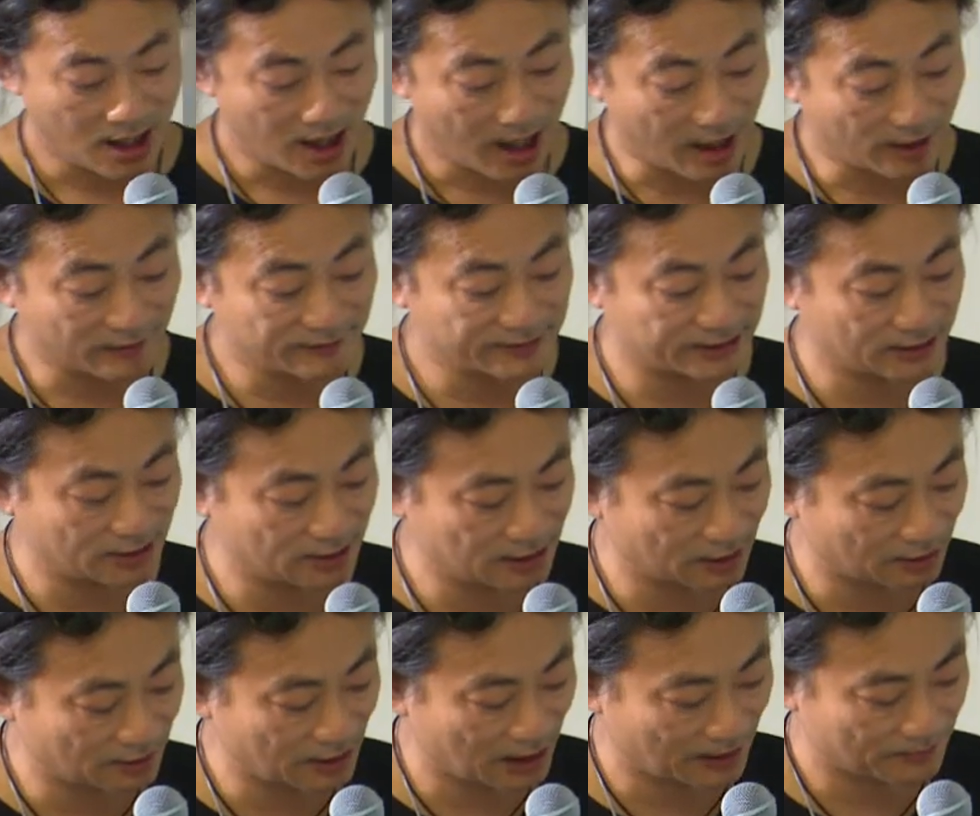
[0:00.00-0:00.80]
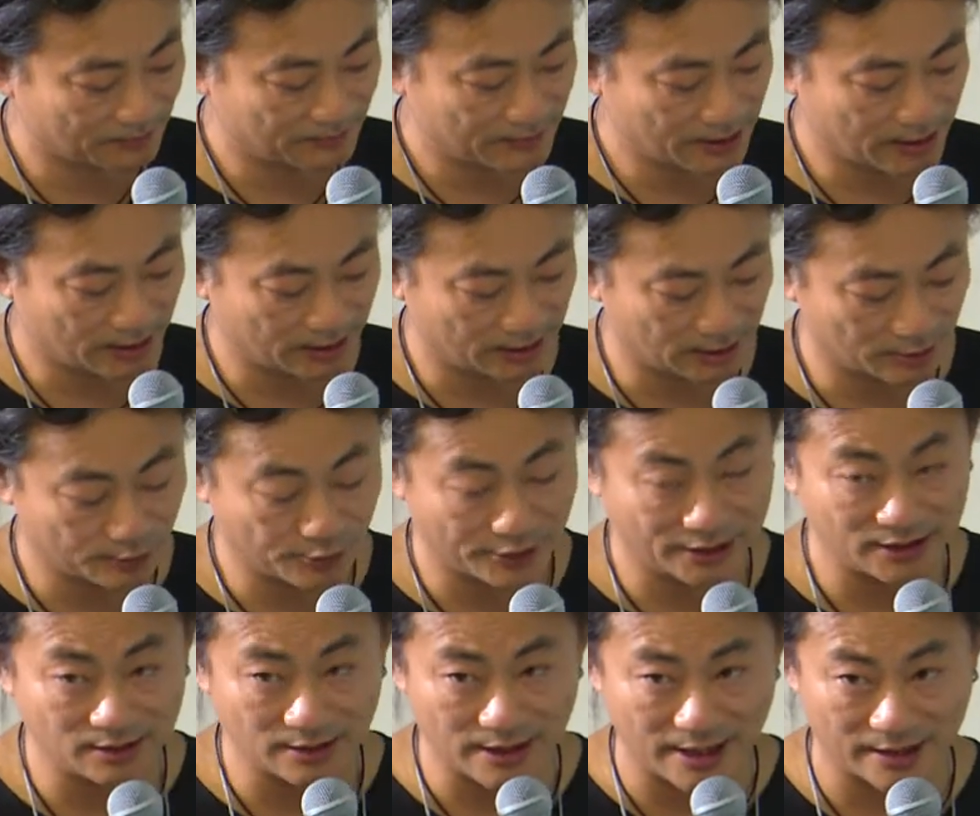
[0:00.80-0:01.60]
housing co-op and a
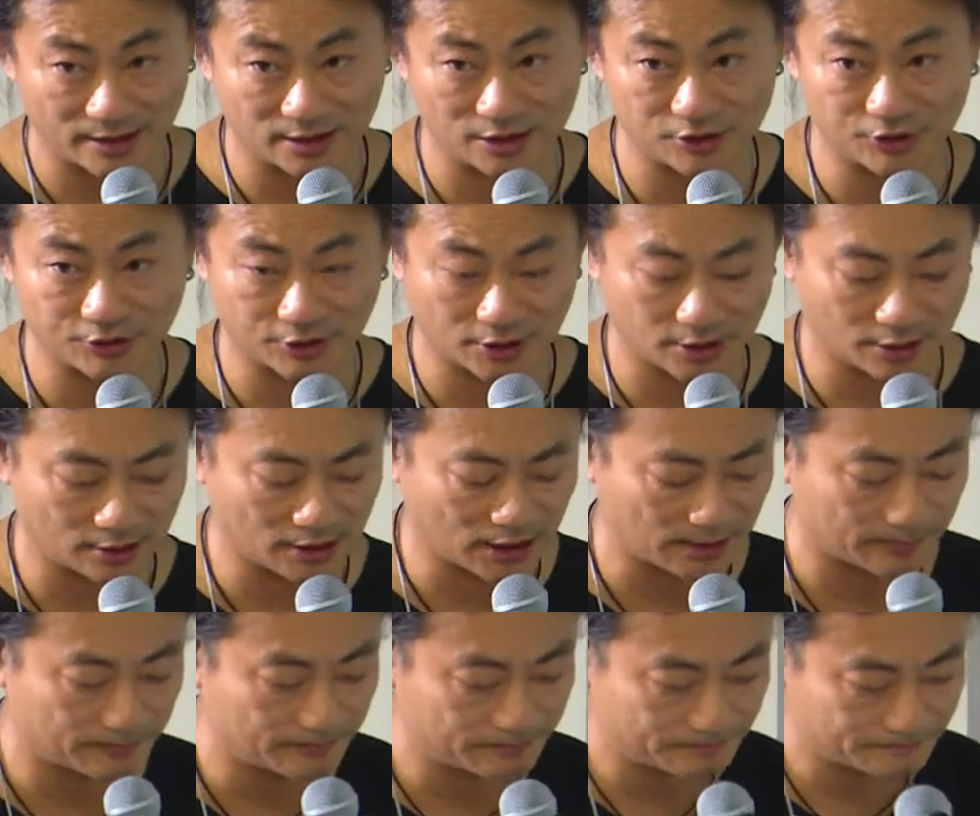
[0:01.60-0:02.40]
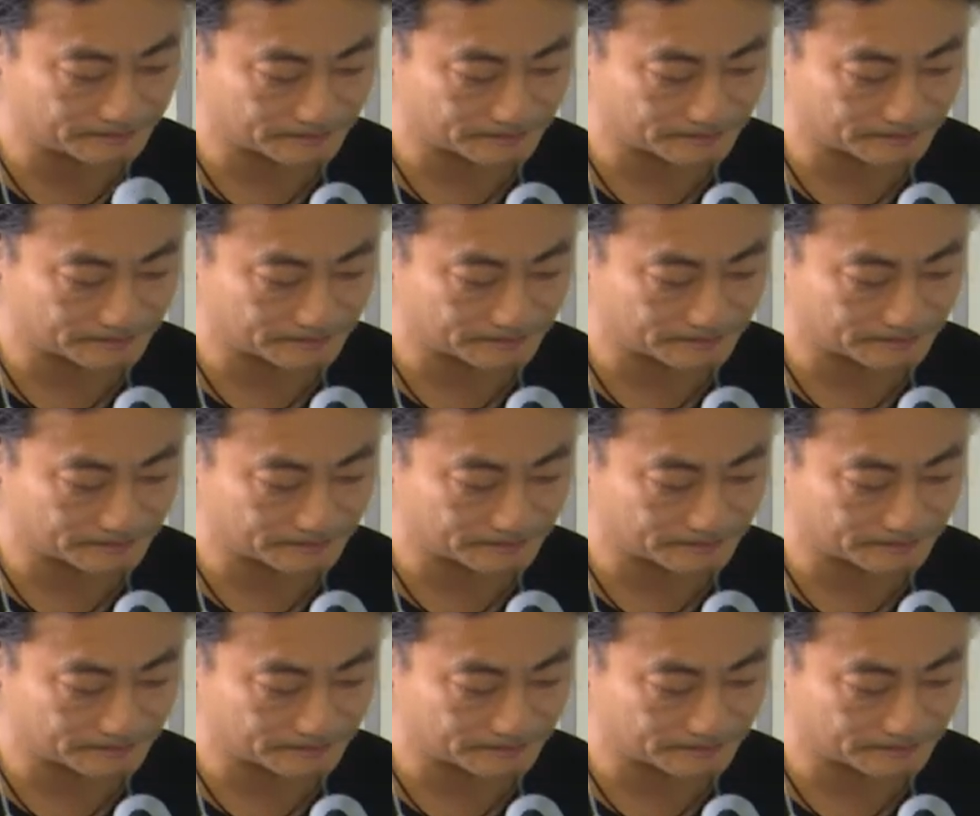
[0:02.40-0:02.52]
green energy co-op.